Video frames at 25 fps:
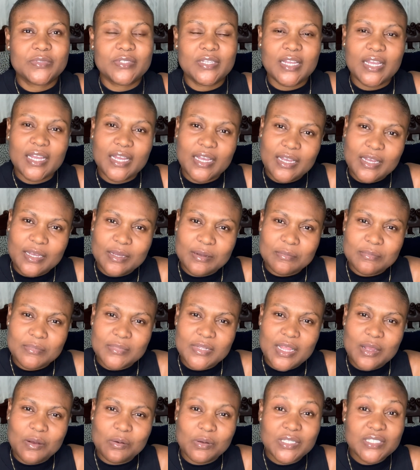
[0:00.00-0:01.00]
um
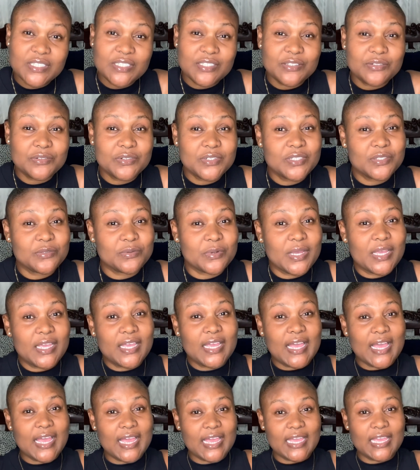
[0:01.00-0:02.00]
that wasn't the reason why
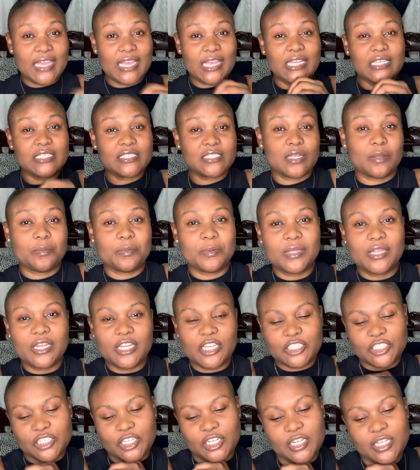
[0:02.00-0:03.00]
i stopped
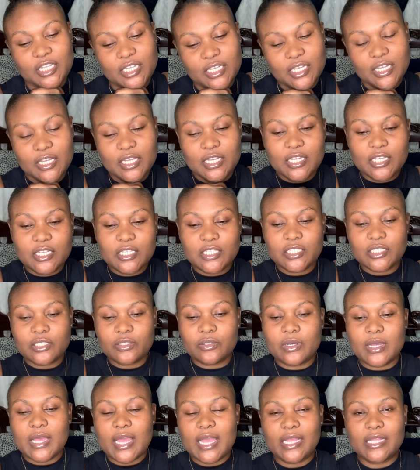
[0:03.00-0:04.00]
initially
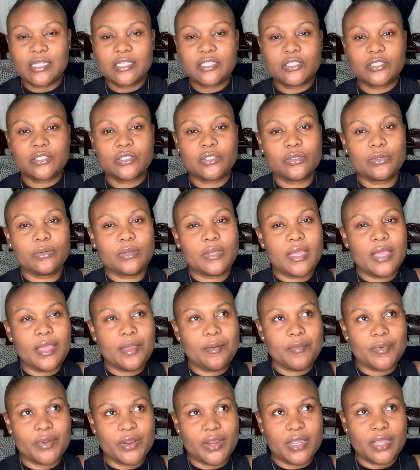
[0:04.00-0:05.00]
so i took a
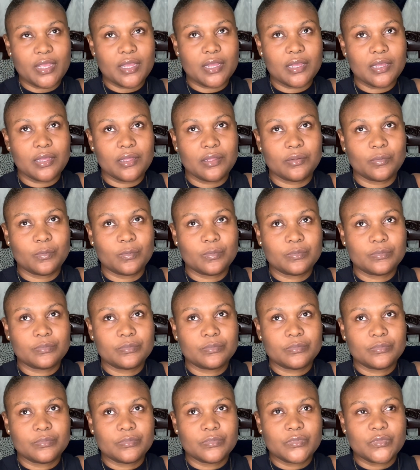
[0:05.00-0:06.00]
break
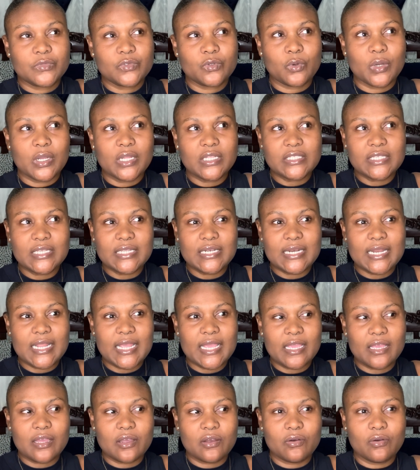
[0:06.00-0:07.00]
wanted
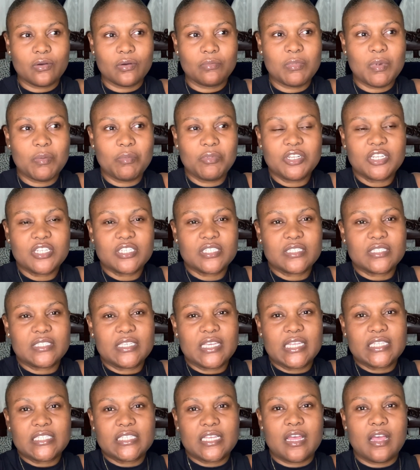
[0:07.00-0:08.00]
like oh let me just
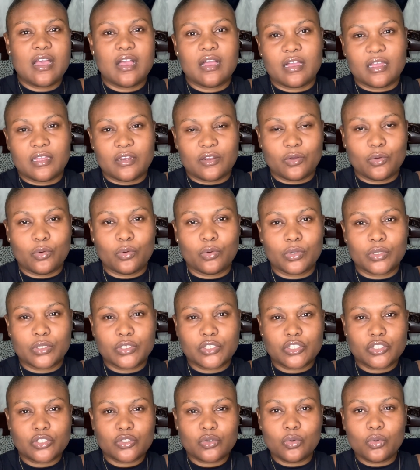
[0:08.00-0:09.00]
get a hang of the whole
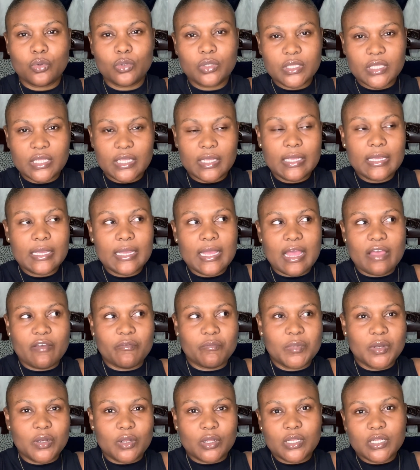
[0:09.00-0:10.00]
school thing
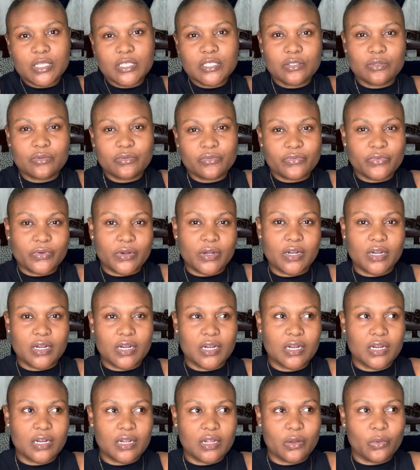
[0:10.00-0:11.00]
i've been out of school
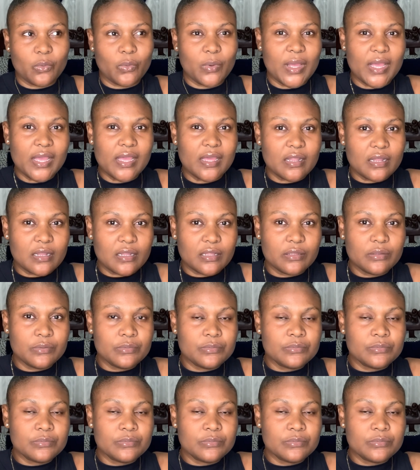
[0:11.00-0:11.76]
for a while